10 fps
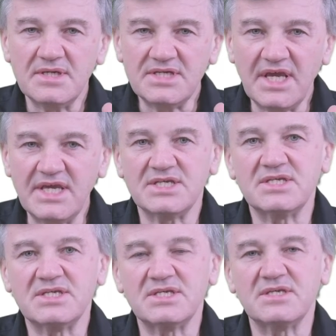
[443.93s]

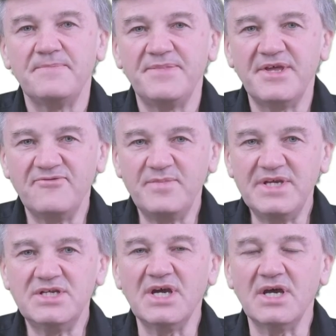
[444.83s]
tests that have
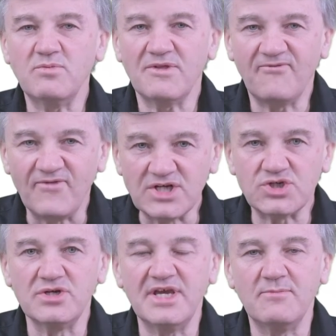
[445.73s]
been done with
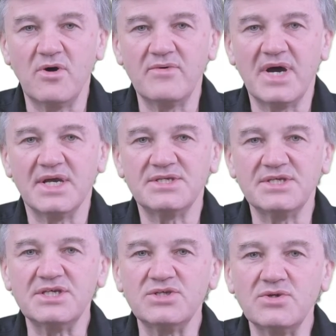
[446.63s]
functional MRIs.
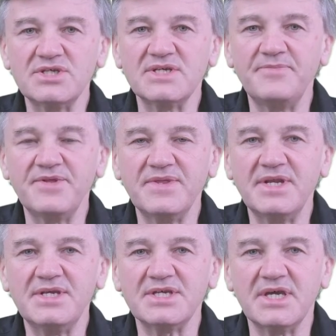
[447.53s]
This is not something that
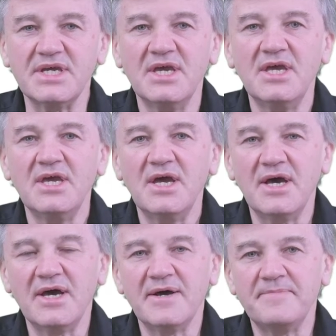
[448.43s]
is a,
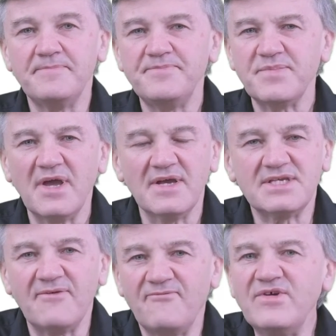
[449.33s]
um, a
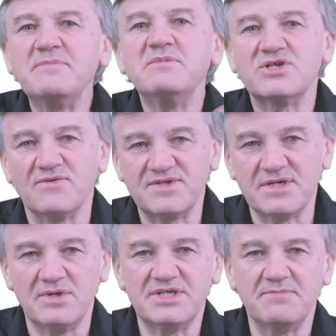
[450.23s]
figment of
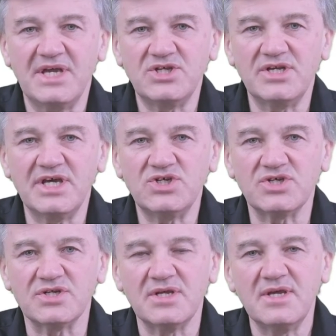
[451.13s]
someone's
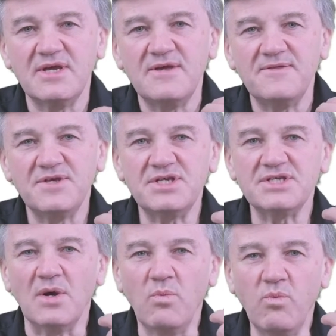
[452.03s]
imagination. This is
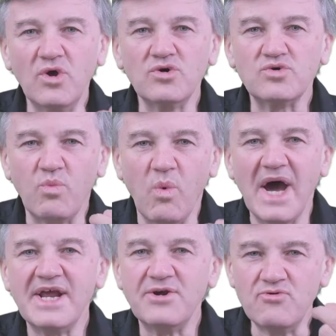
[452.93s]
a
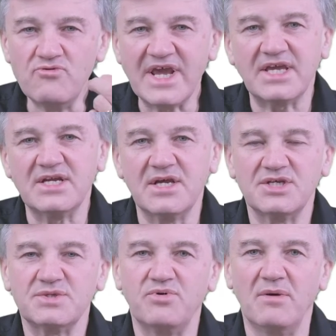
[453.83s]
worldwide
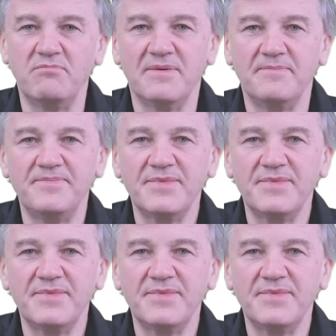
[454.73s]
recognized problem.